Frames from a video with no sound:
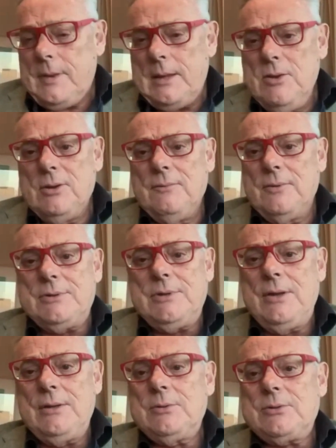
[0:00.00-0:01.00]
You can
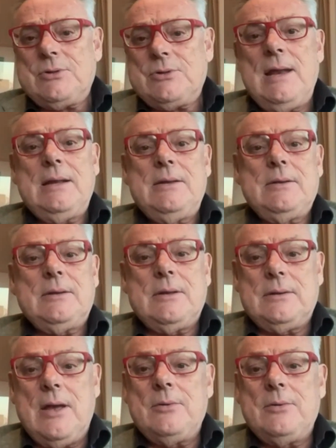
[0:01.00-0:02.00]
return to Australia, you
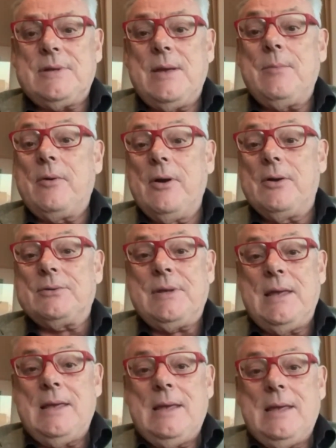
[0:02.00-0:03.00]
could go somewhere
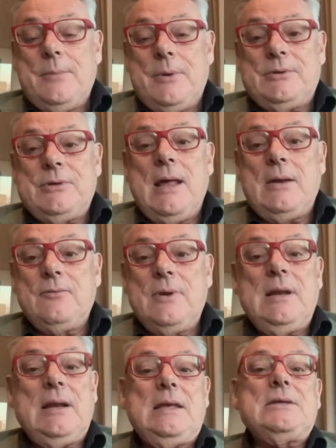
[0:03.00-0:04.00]
else, but China
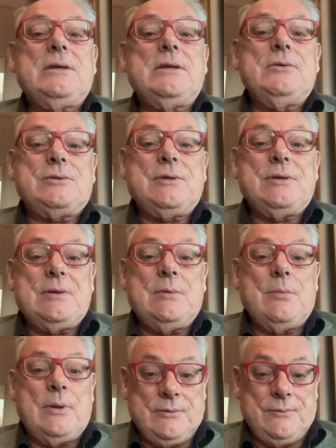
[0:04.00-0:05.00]
really is in your
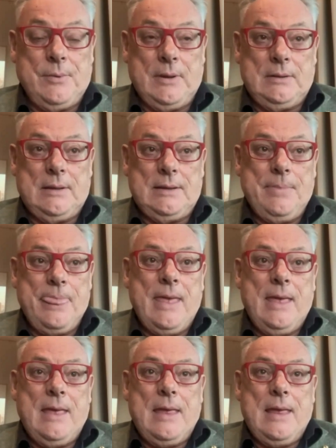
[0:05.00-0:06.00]
system once you've been there.
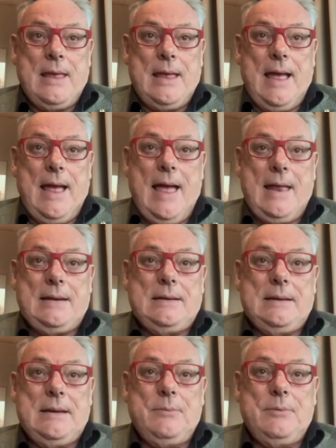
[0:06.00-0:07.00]

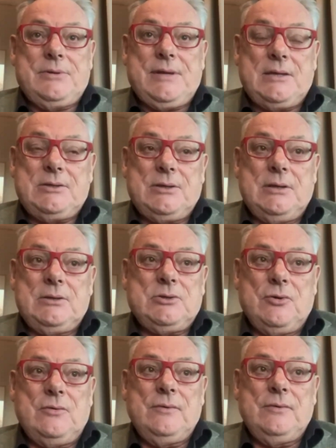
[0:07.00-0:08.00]
And it was such an
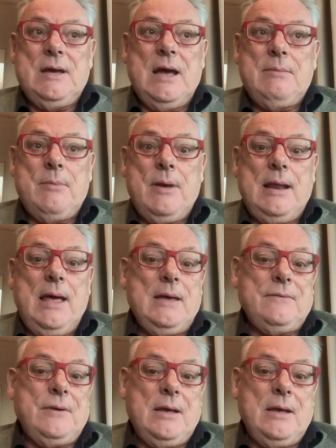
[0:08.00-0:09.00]
extraordinary time in my
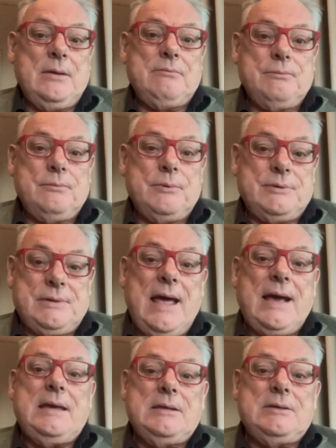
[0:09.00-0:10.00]
life. And I was
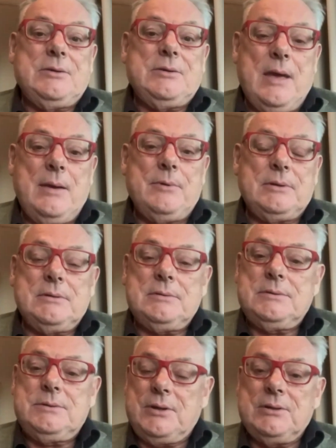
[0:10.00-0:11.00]
lucky to be able
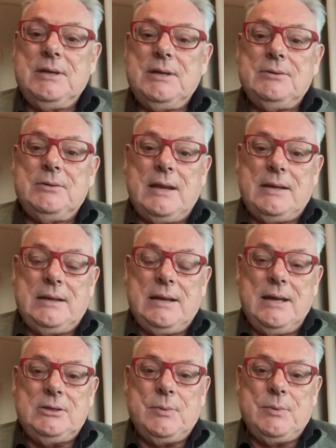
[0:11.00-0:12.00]
to continue that
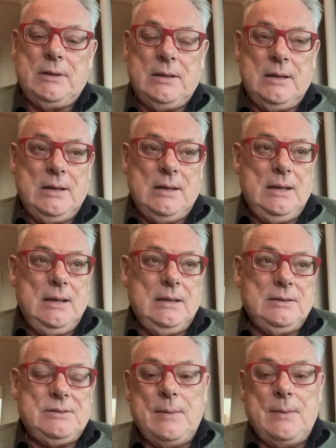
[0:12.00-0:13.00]
engagement
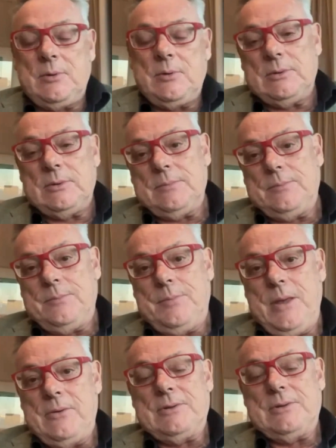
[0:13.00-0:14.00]
in subsequent
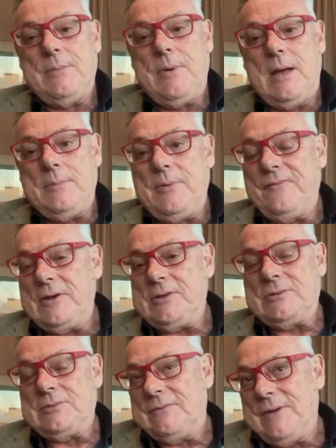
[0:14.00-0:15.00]
periods of my
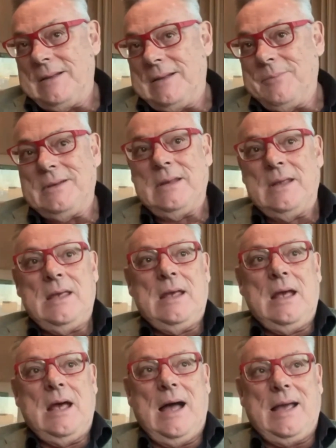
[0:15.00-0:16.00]
professional development.
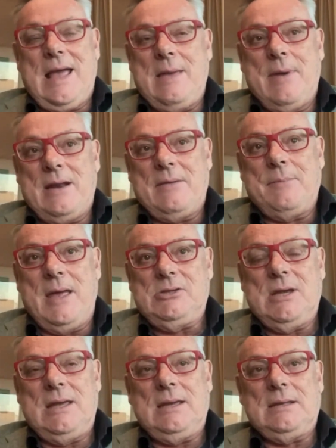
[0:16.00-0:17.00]
I came out of
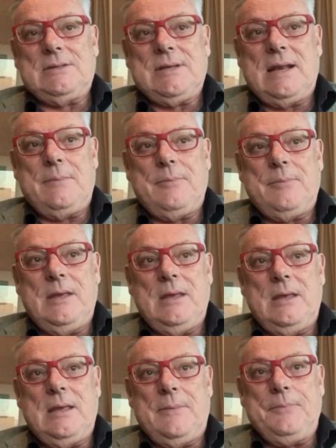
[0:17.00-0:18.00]
Beijing and set up
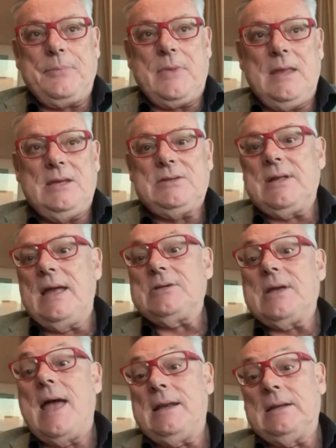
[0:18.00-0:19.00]
the East
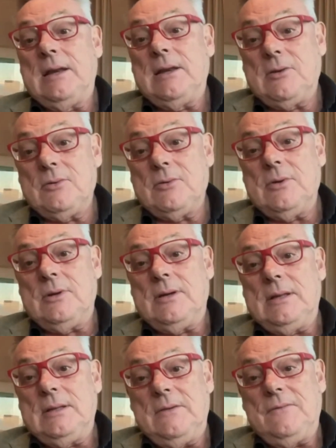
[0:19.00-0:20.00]
Asia Analytical
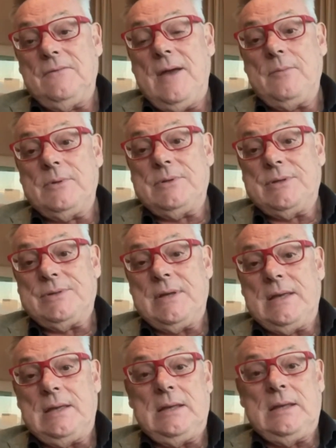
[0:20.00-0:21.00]
Unit in DFAT, which is
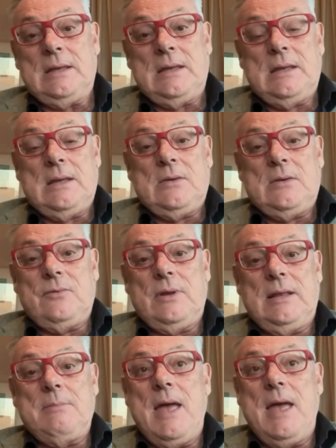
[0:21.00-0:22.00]
a
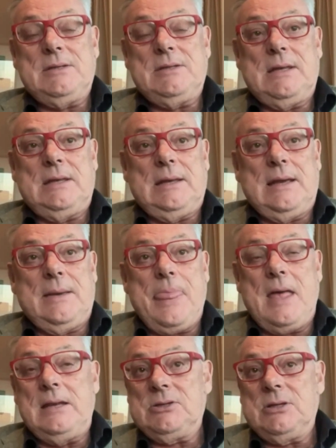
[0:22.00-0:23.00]
really amazing
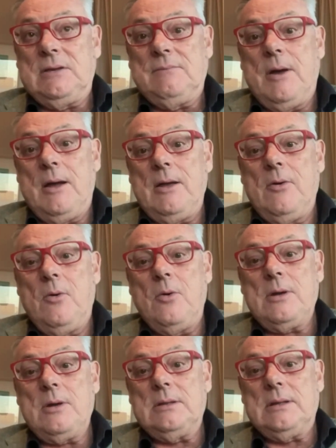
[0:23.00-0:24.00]
initiative by
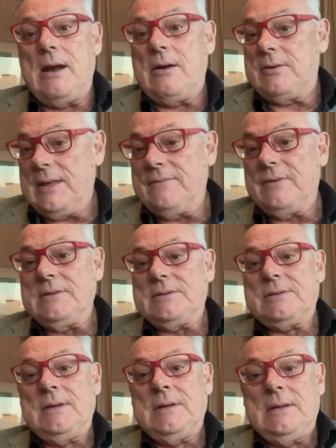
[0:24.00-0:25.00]
Hawke and Gareth
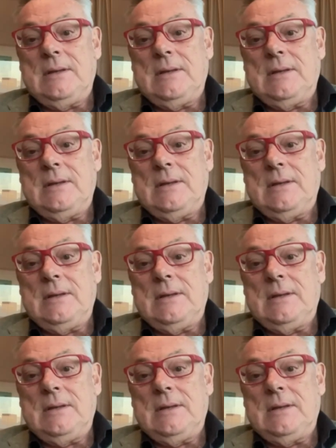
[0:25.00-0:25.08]
Evans